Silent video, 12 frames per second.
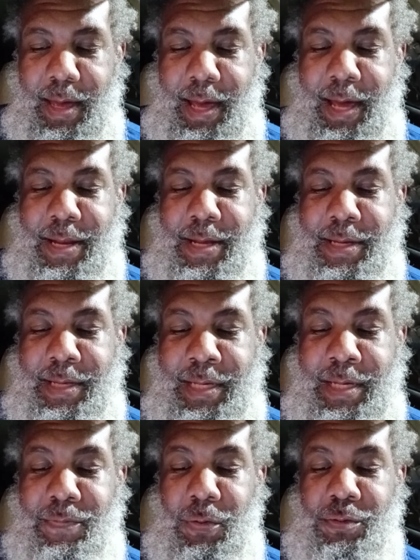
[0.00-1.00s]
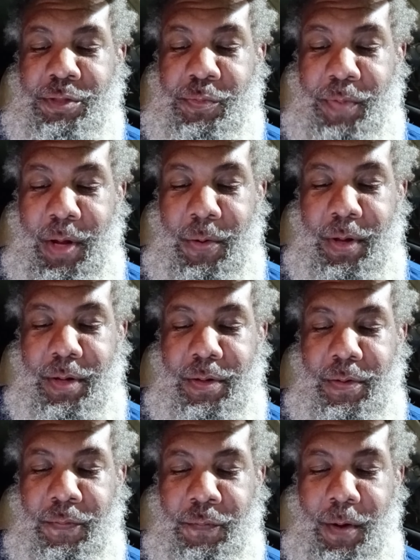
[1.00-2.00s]
and an evil spirit
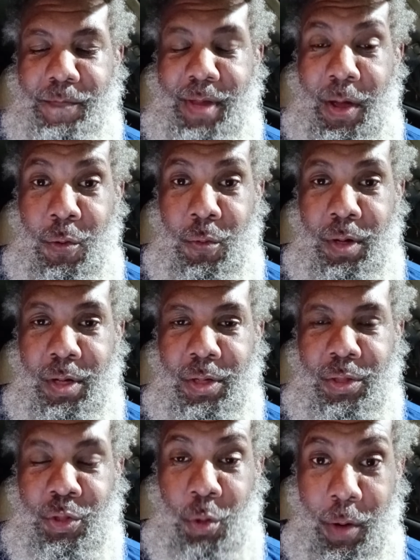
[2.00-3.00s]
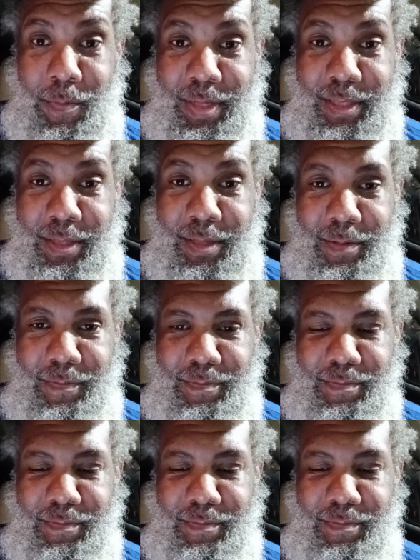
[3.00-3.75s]
from Yahuwah tormented him.